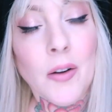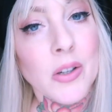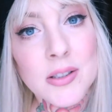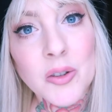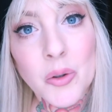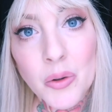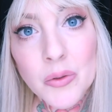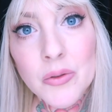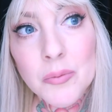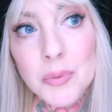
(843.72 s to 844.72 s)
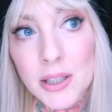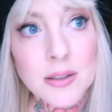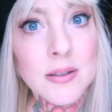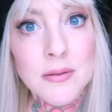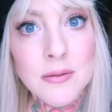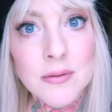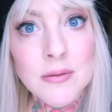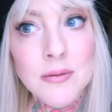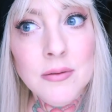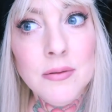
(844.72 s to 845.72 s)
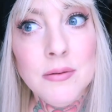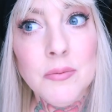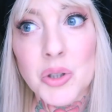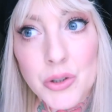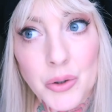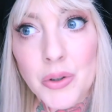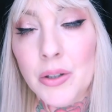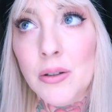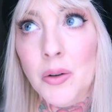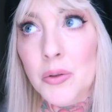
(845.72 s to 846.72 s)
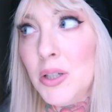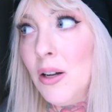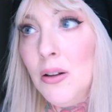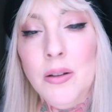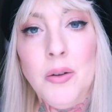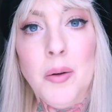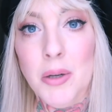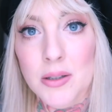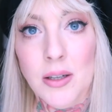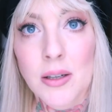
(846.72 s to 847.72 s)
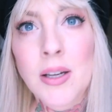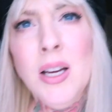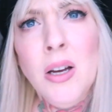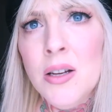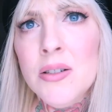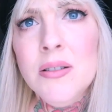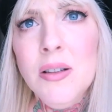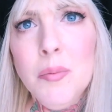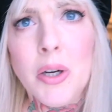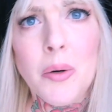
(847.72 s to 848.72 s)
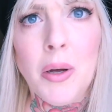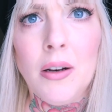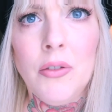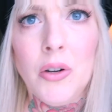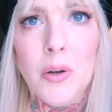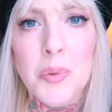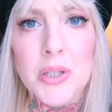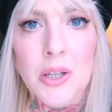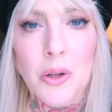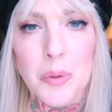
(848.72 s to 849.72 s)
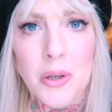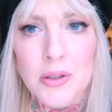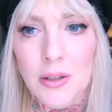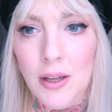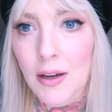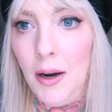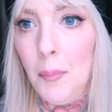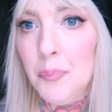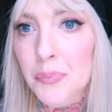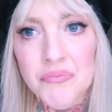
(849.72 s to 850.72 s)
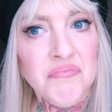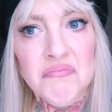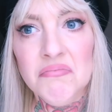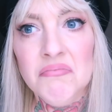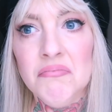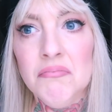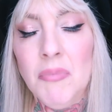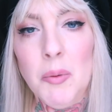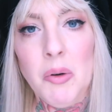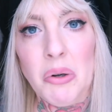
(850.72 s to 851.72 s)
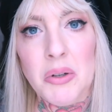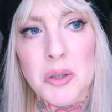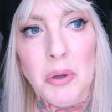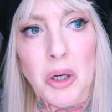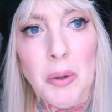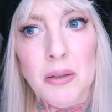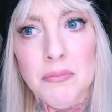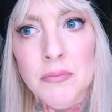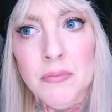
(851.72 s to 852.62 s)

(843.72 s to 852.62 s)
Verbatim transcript: Every single place was so good. The hotel, amazing. Just get a bigger bed if you're a particular person like I am. Maybe request a bigger bed.